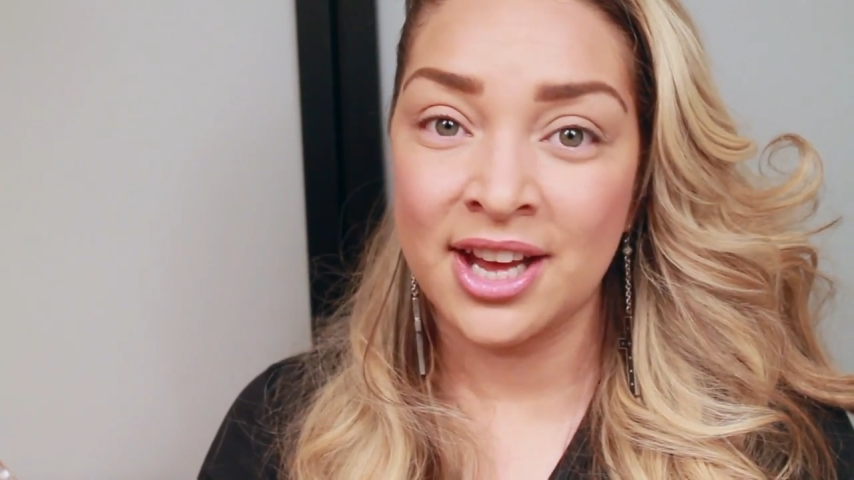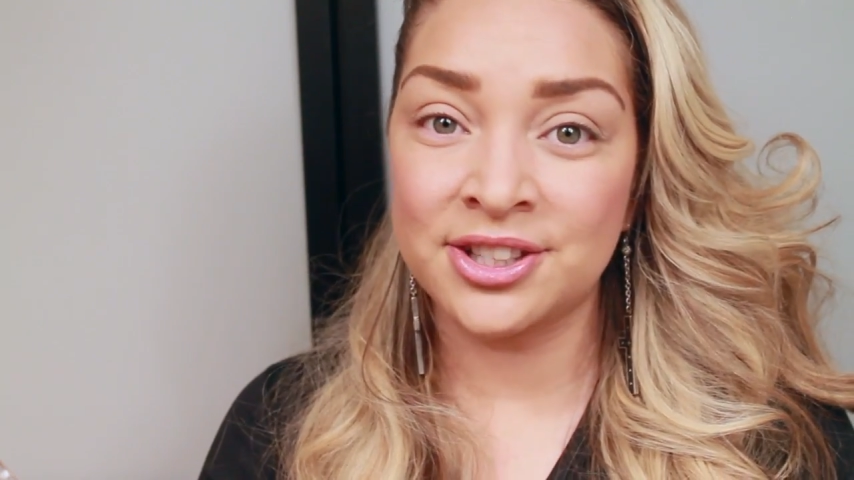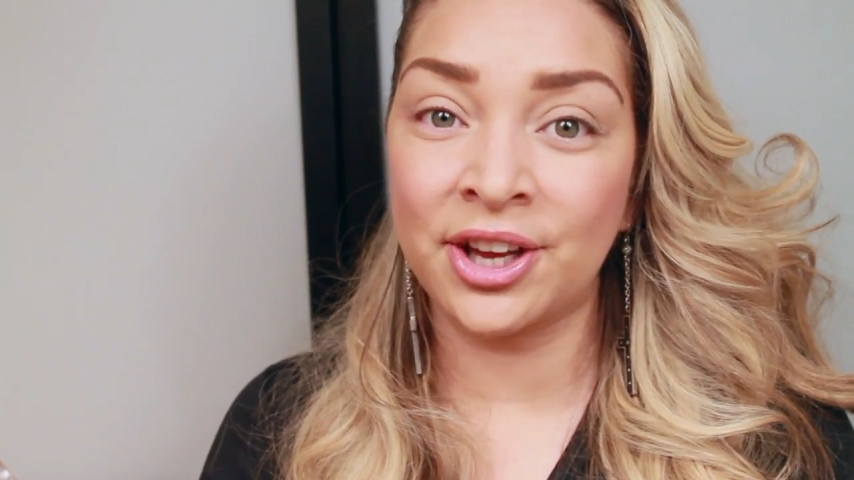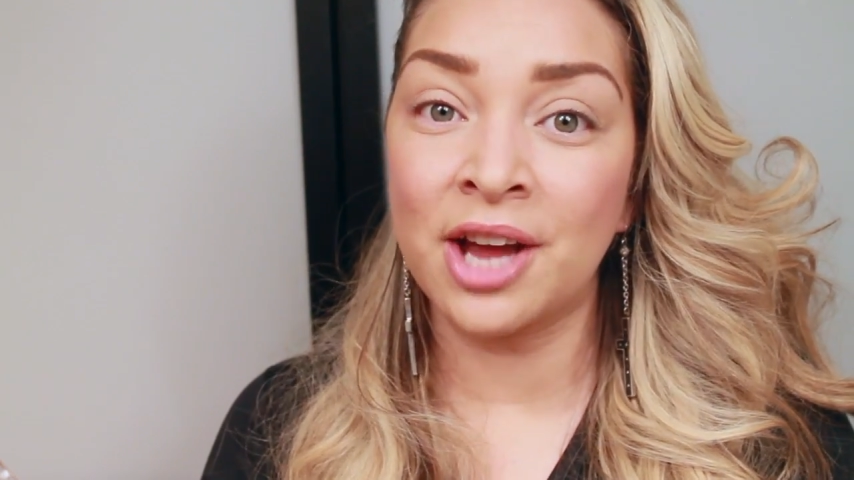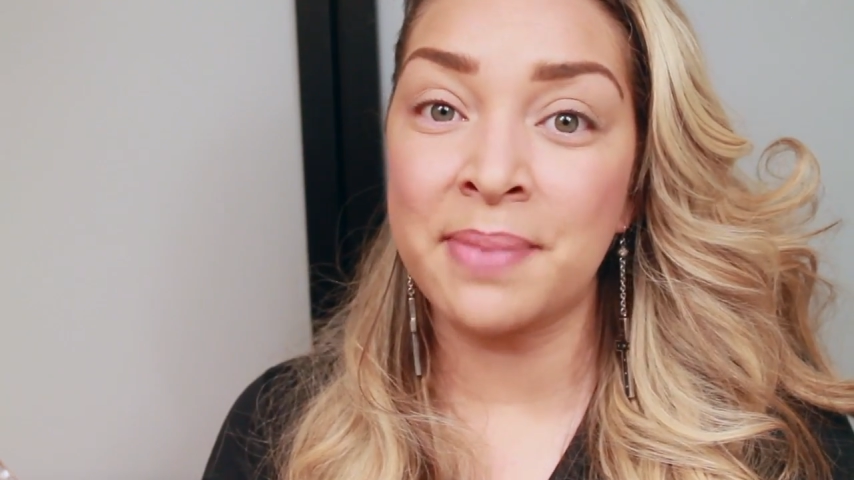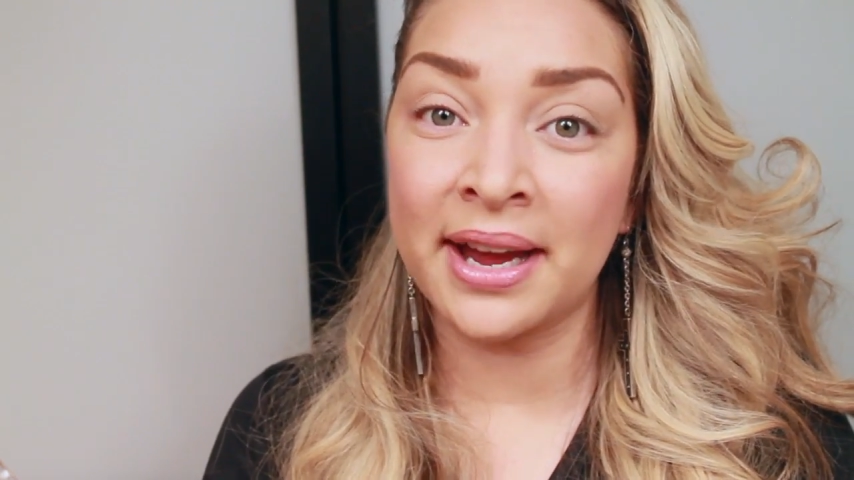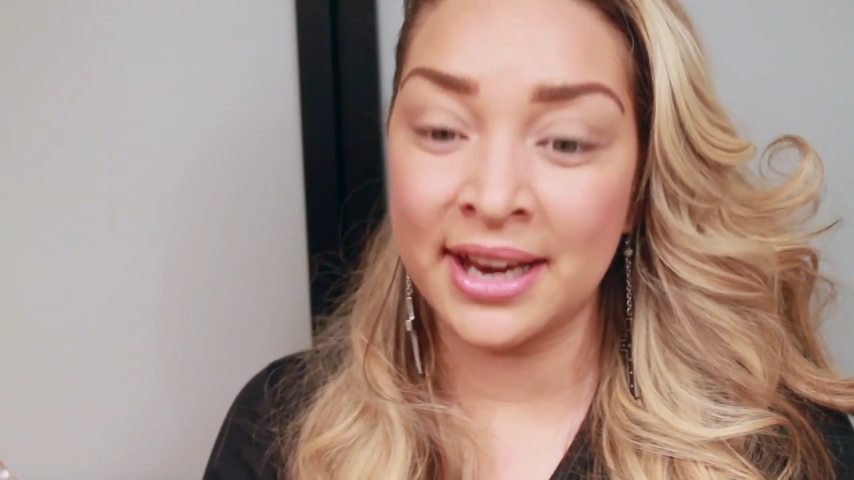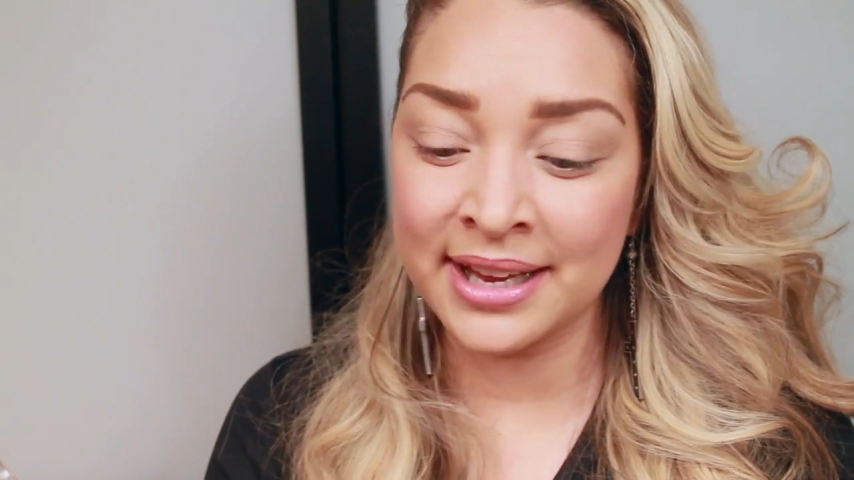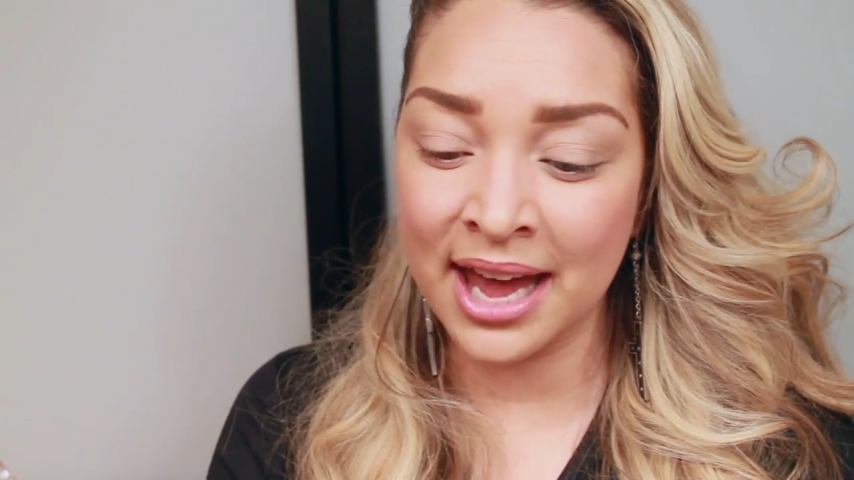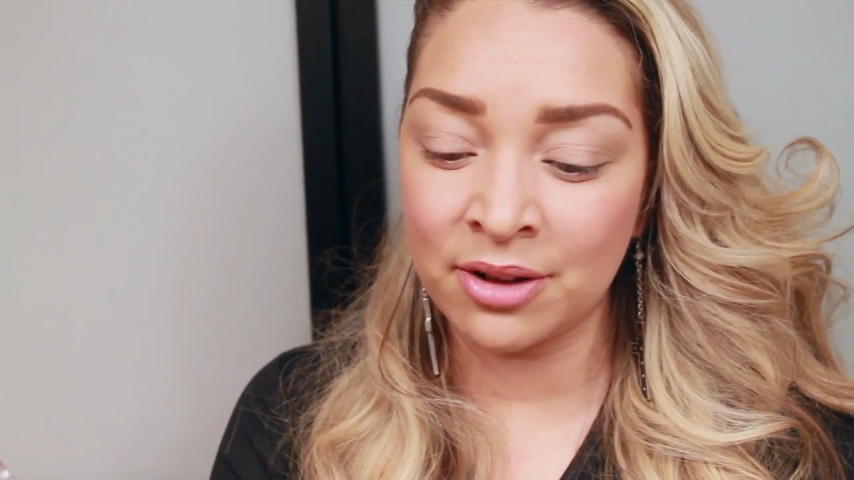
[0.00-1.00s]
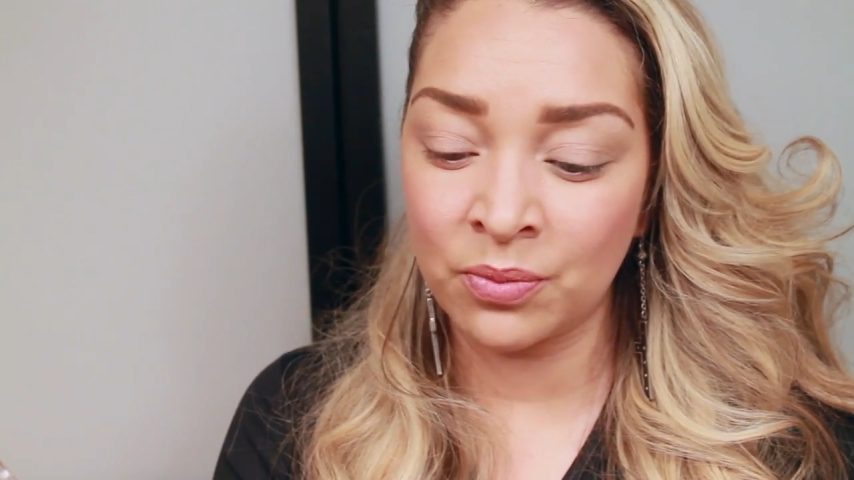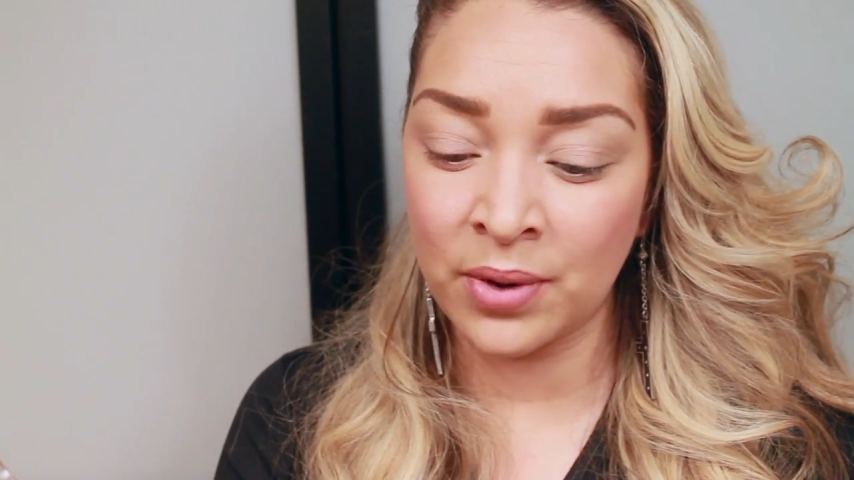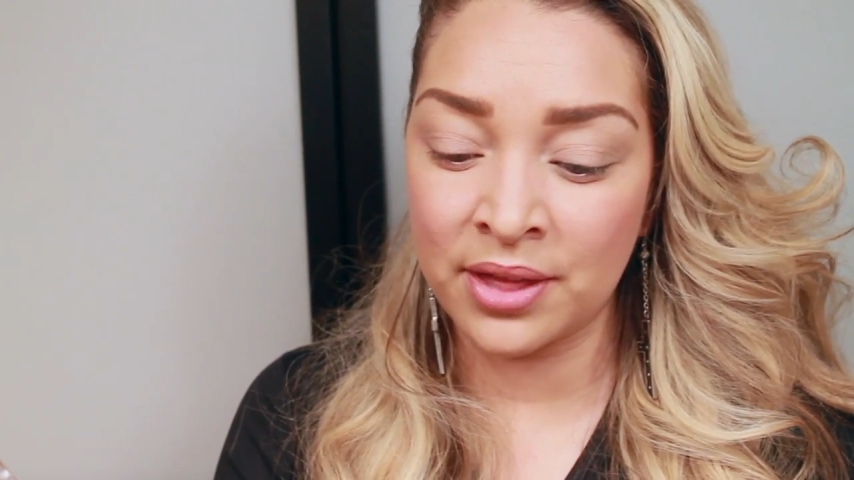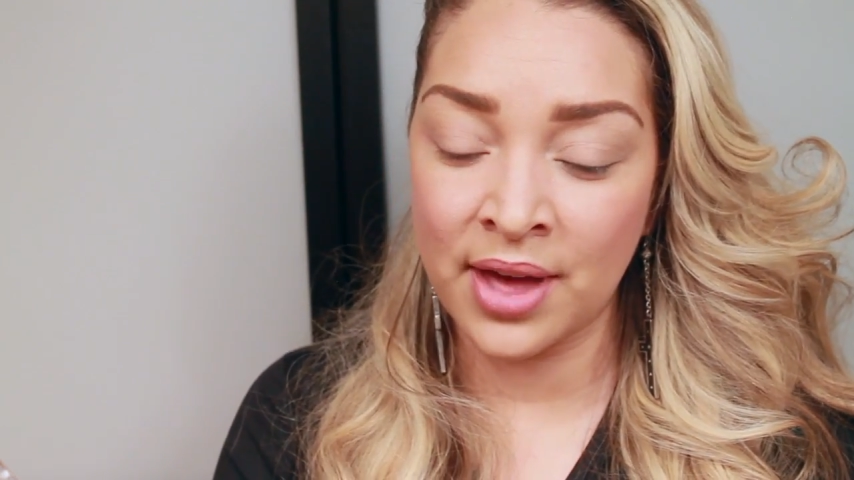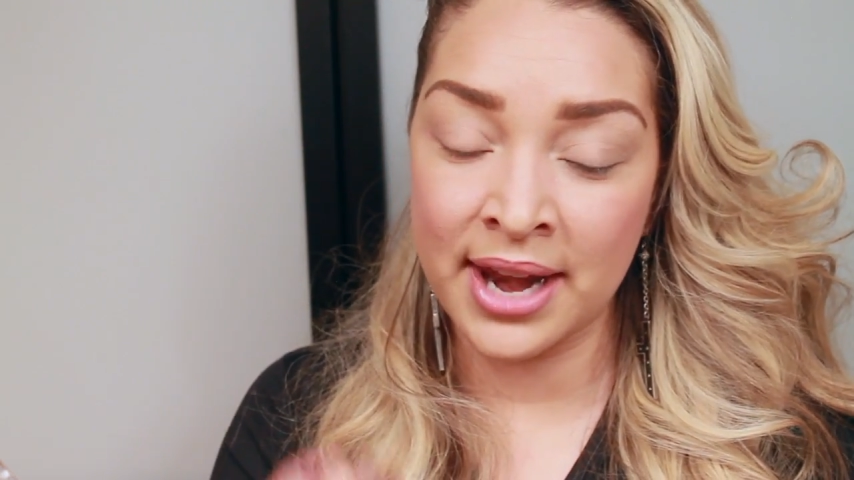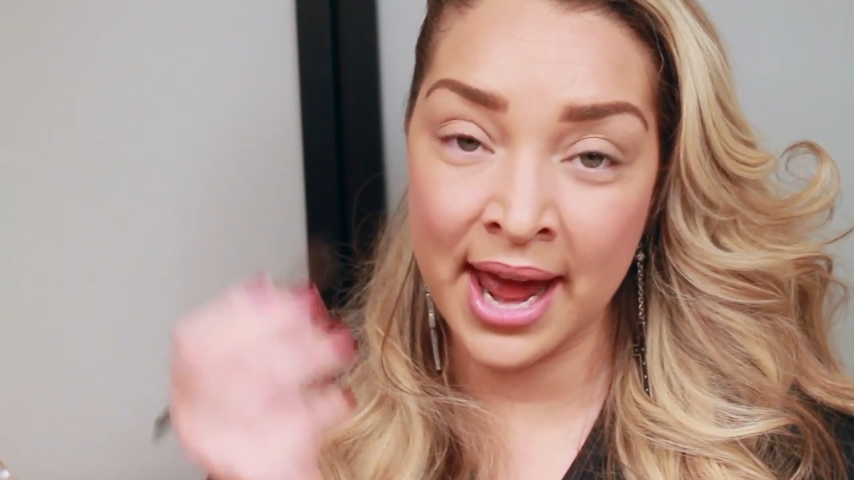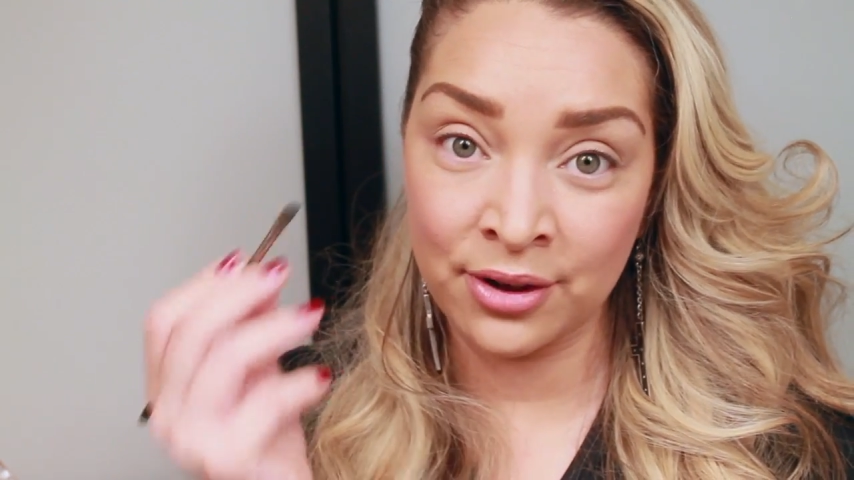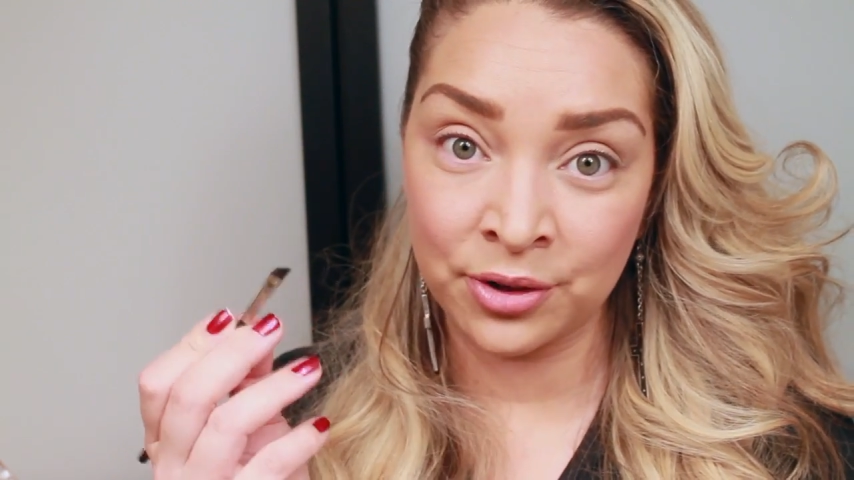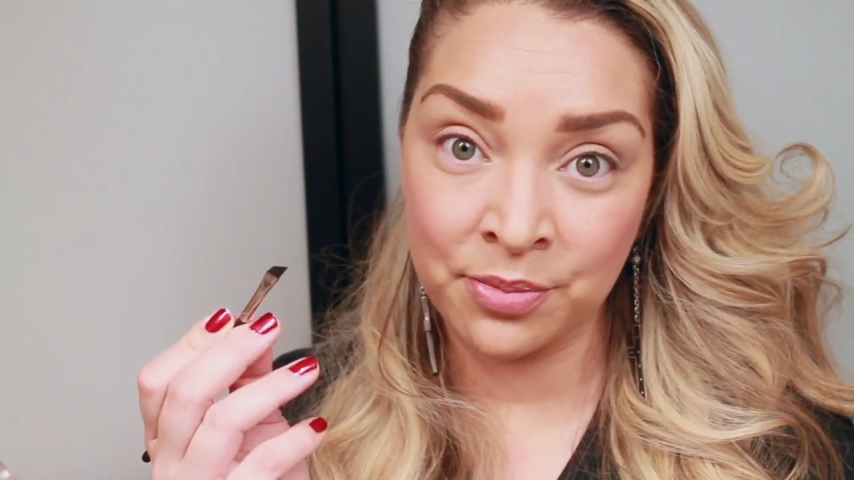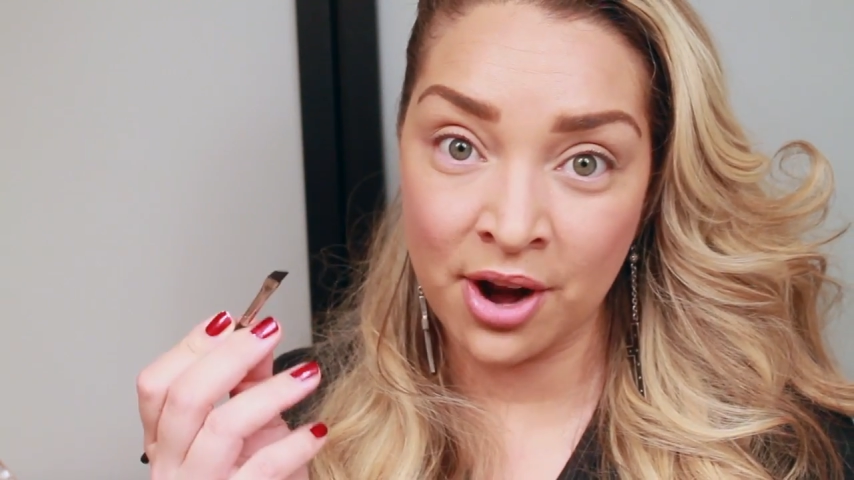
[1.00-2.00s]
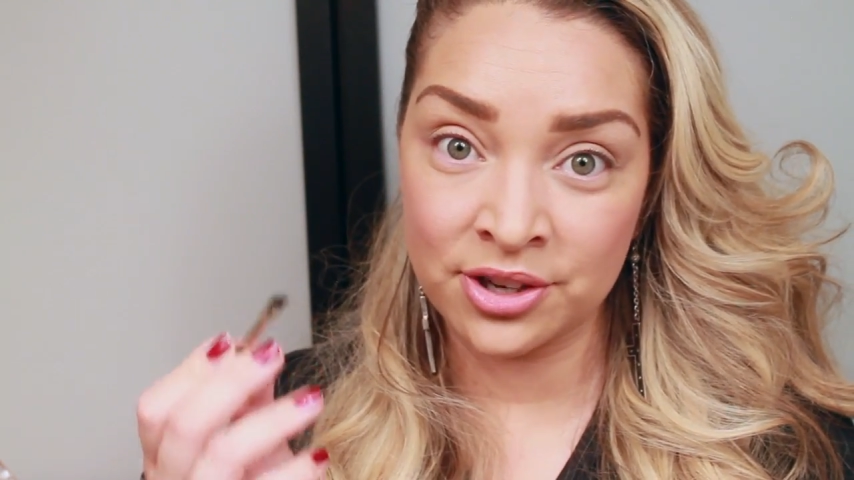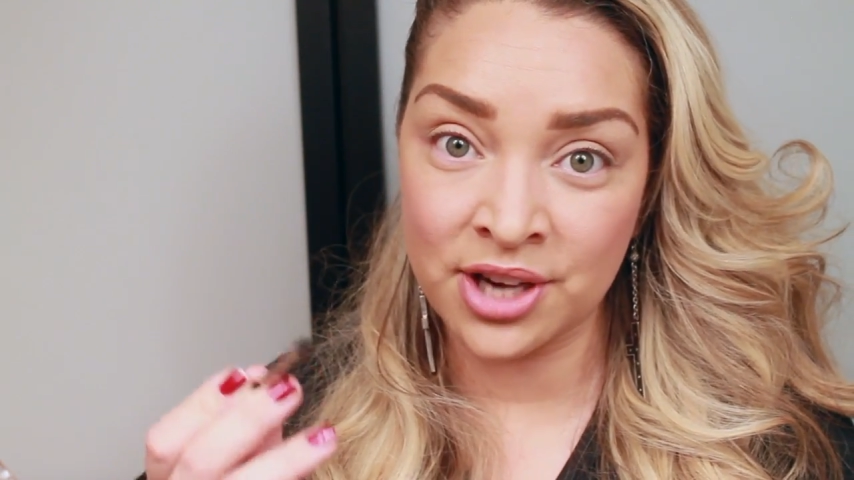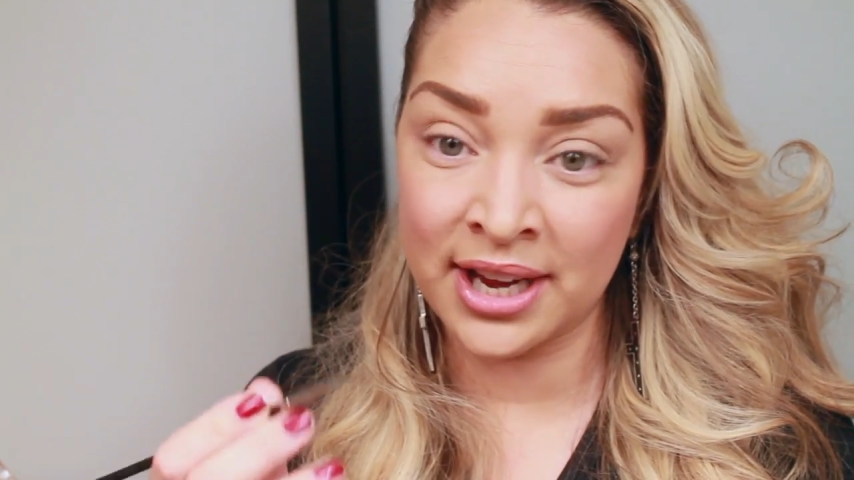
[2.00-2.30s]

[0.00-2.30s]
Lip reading: So going back in again with an angle brush,